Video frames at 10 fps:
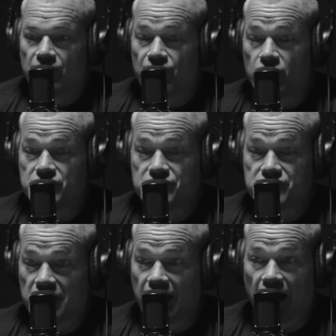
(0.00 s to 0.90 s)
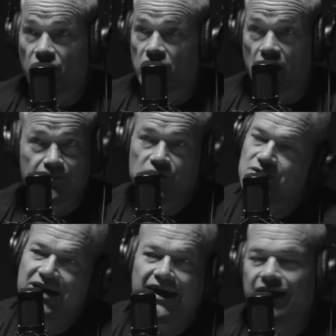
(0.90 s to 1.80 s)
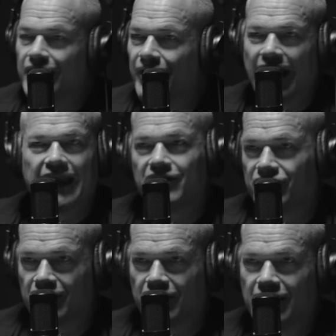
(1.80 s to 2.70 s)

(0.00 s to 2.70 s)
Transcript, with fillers: For instance, in a helicopter, you can't hear anything.